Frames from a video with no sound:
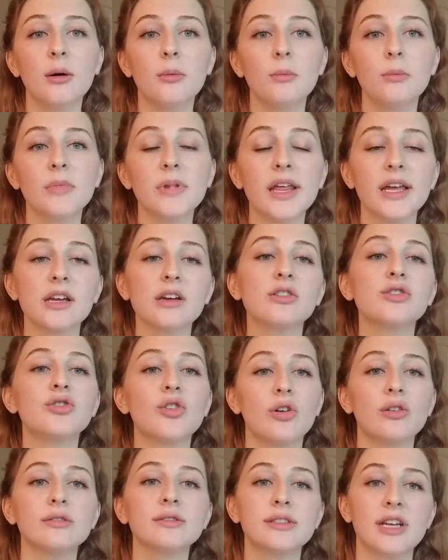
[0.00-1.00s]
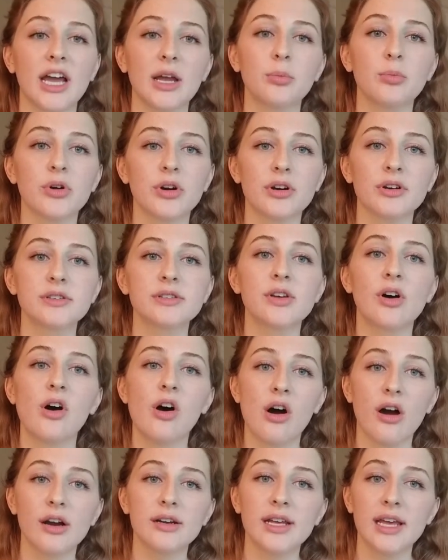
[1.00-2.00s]
like adult diapers
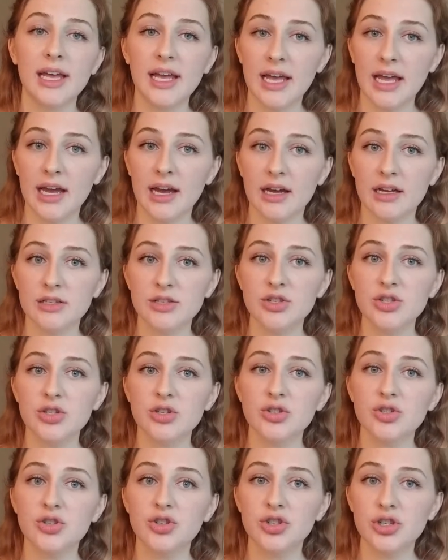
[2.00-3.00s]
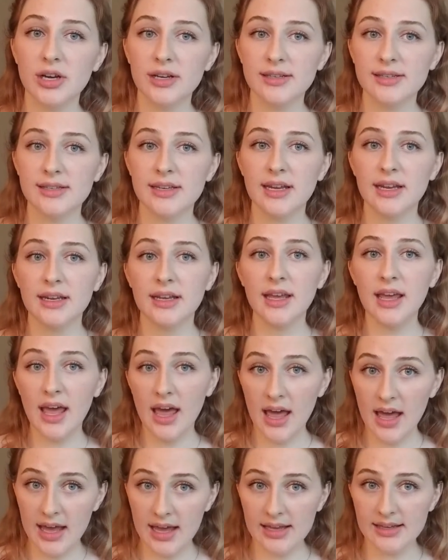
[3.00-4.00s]
on hand just in
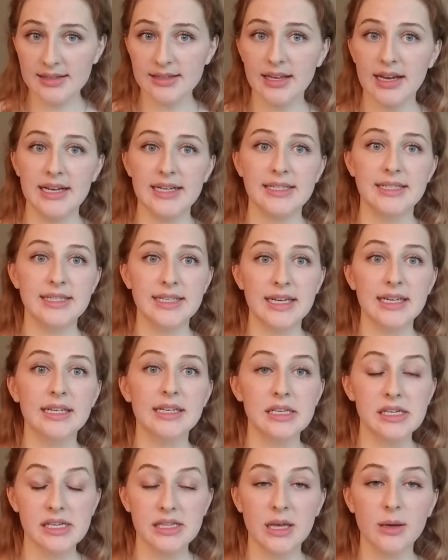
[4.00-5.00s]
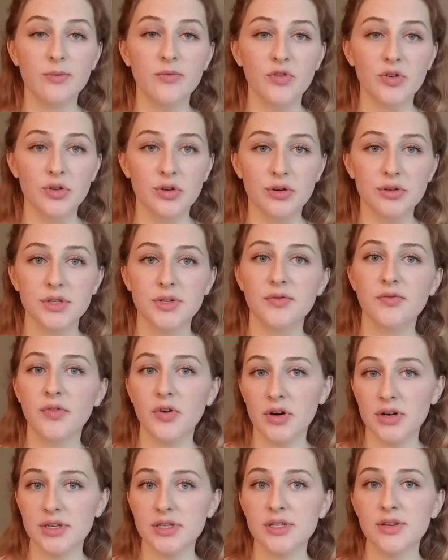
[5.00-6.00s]
case I did need them for those
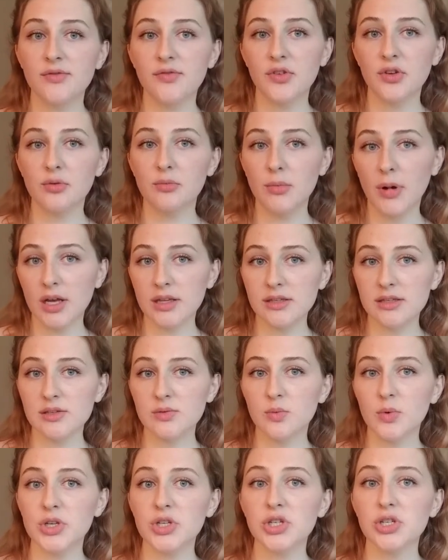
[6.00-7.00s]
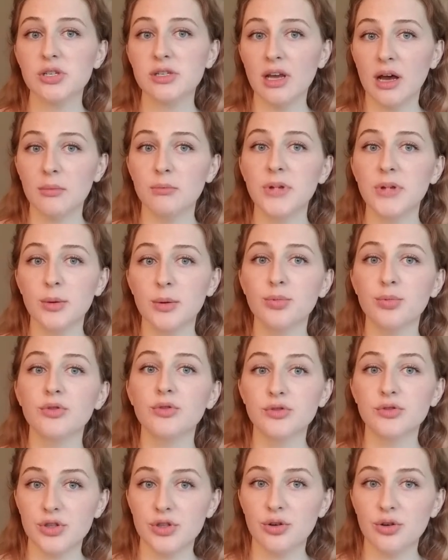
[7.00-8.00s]
first few months, which some people
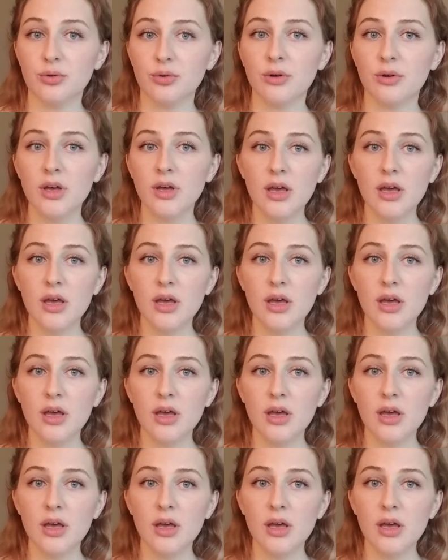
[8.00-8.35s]
do.